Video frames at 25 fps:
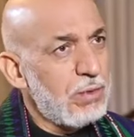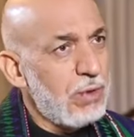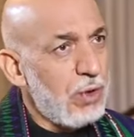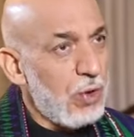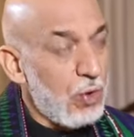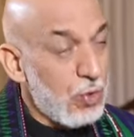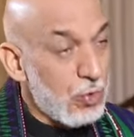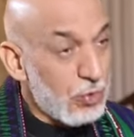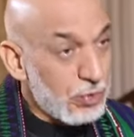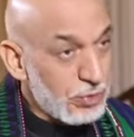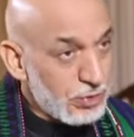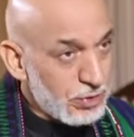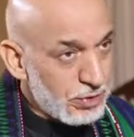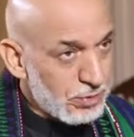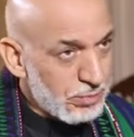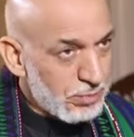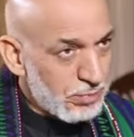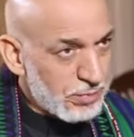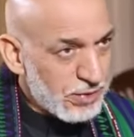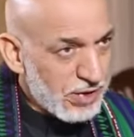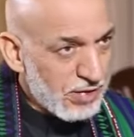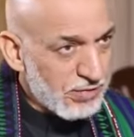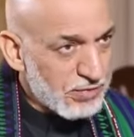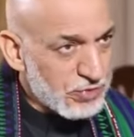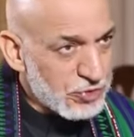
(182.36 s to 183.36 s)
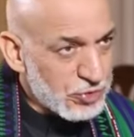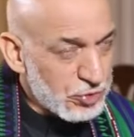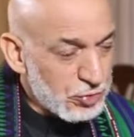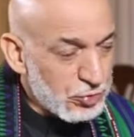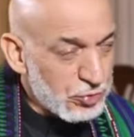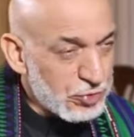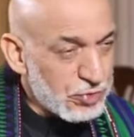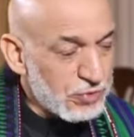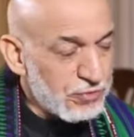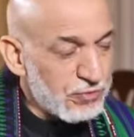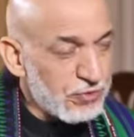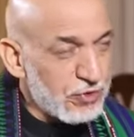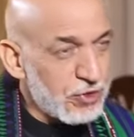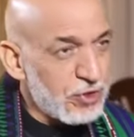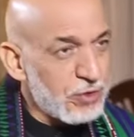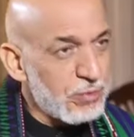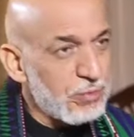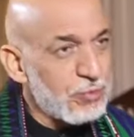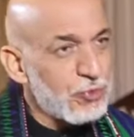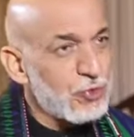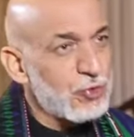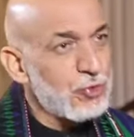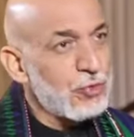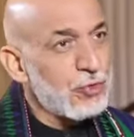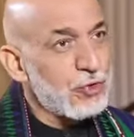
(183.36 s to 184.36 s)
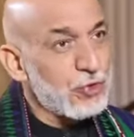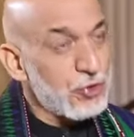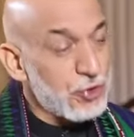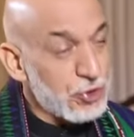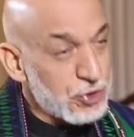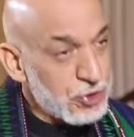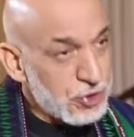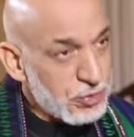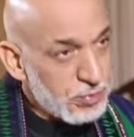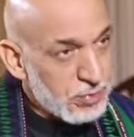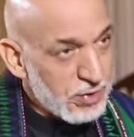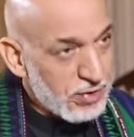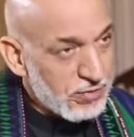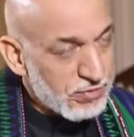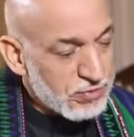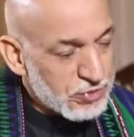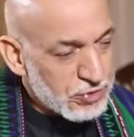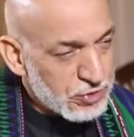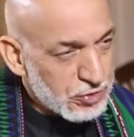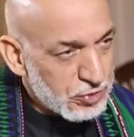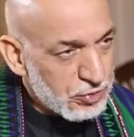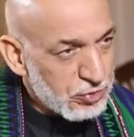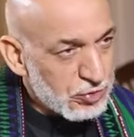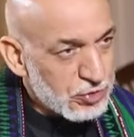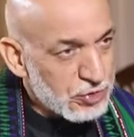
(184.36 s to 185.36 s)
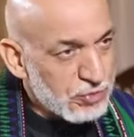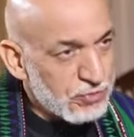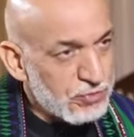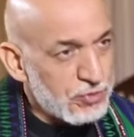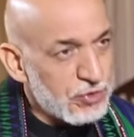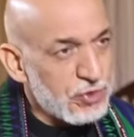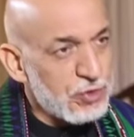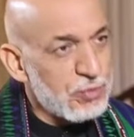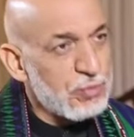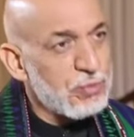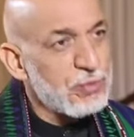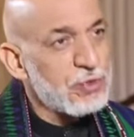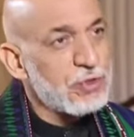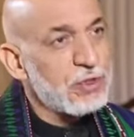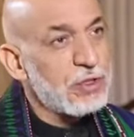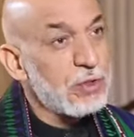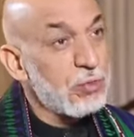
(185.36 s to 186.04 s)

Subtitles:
own private security firms, to register private security firms.